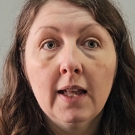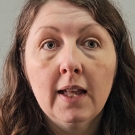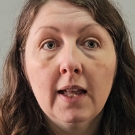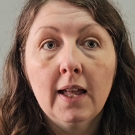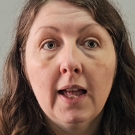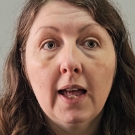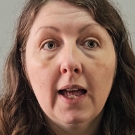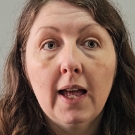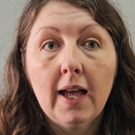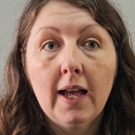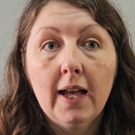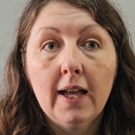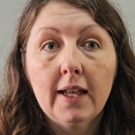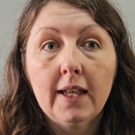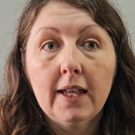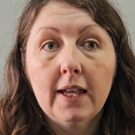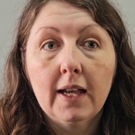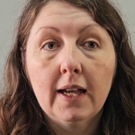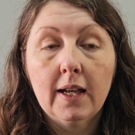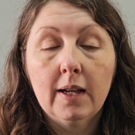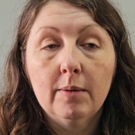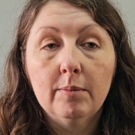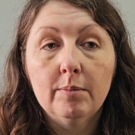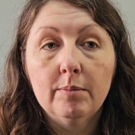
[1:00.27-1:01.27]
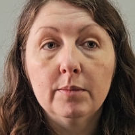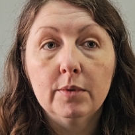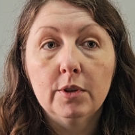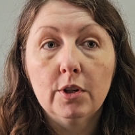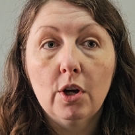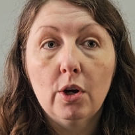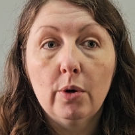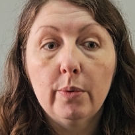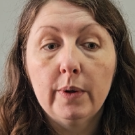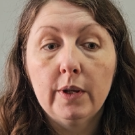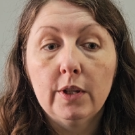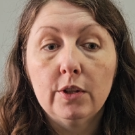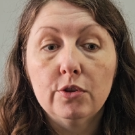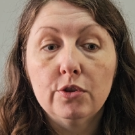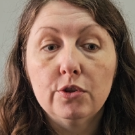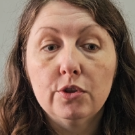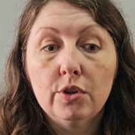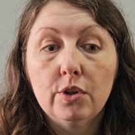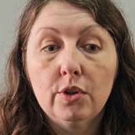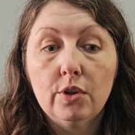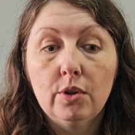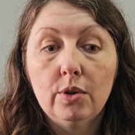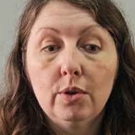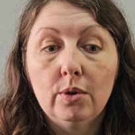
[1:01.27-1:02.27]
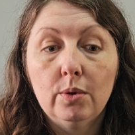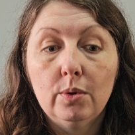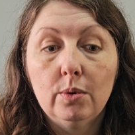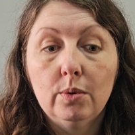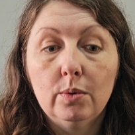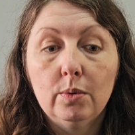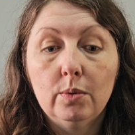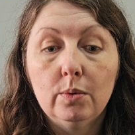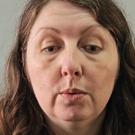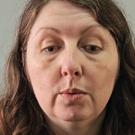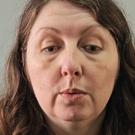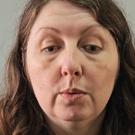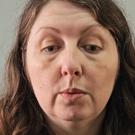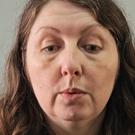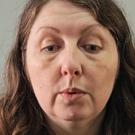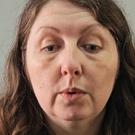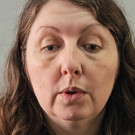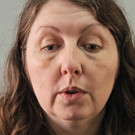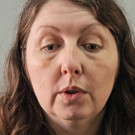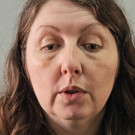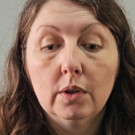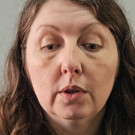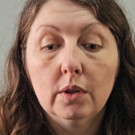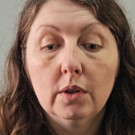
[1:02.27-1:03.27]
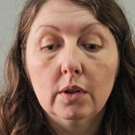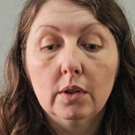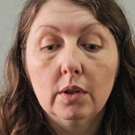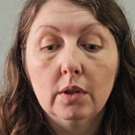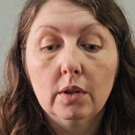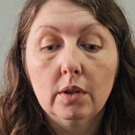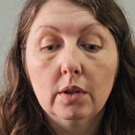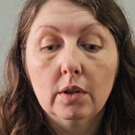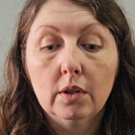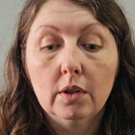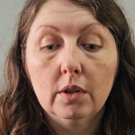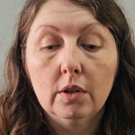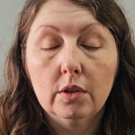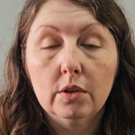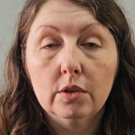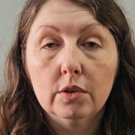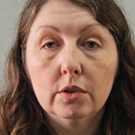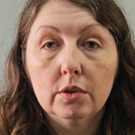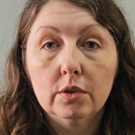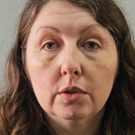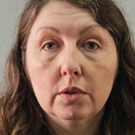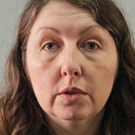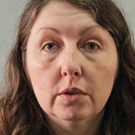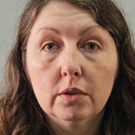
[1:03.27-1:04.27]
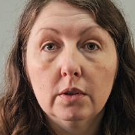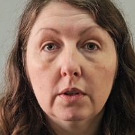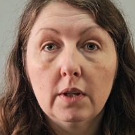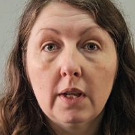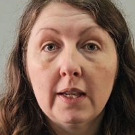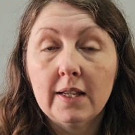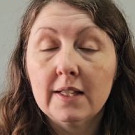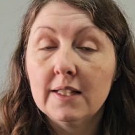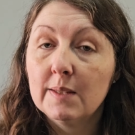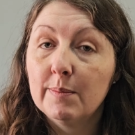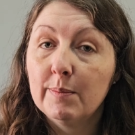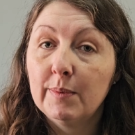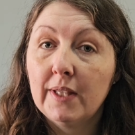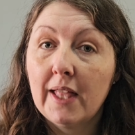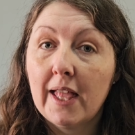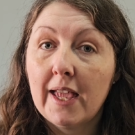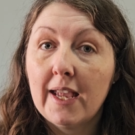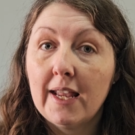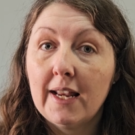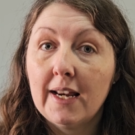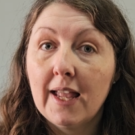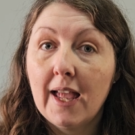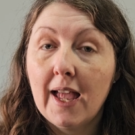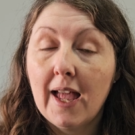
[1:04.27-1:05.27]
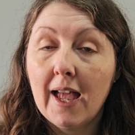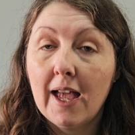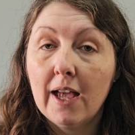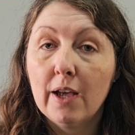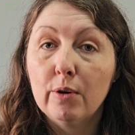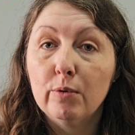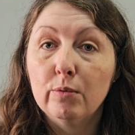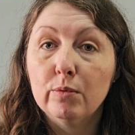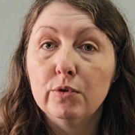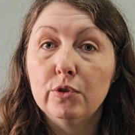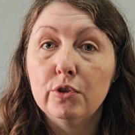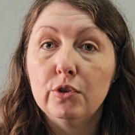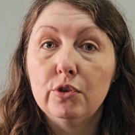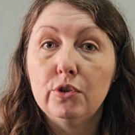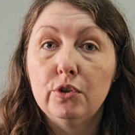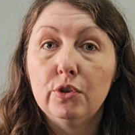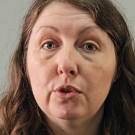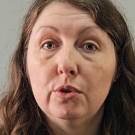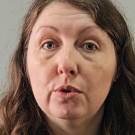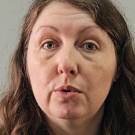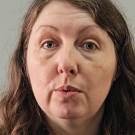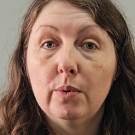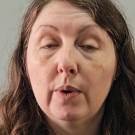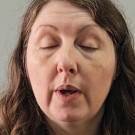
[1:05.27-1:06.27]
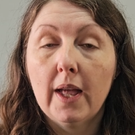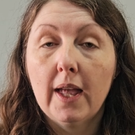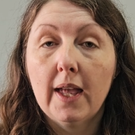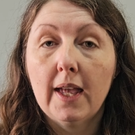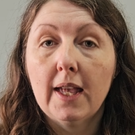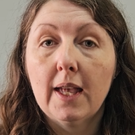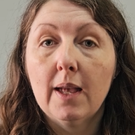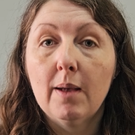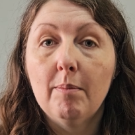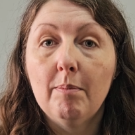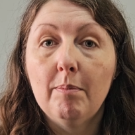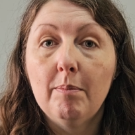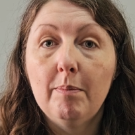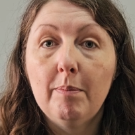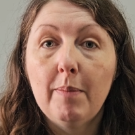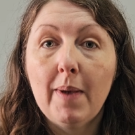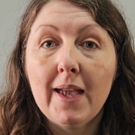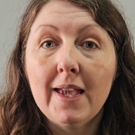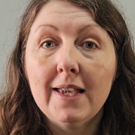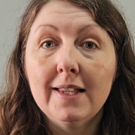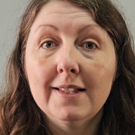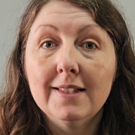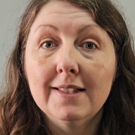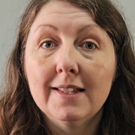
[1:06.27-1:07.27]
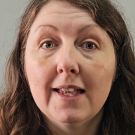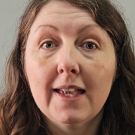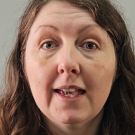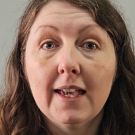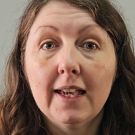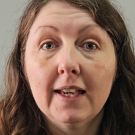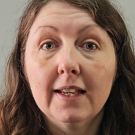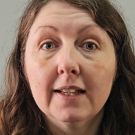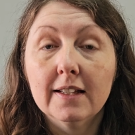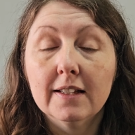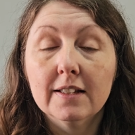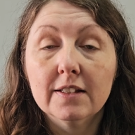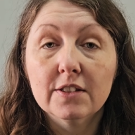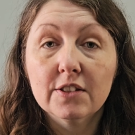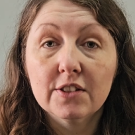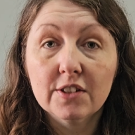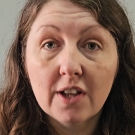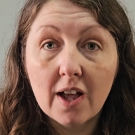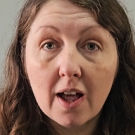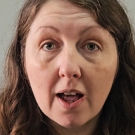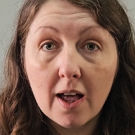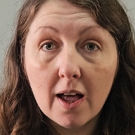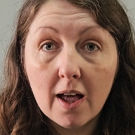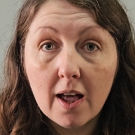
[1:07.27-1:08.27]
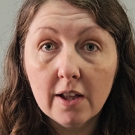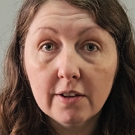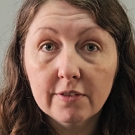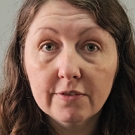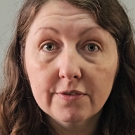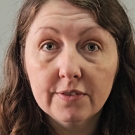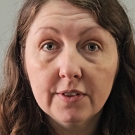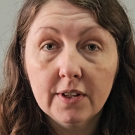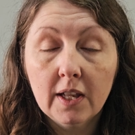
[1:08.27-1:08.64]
I am going to explain how to do a basic scarf,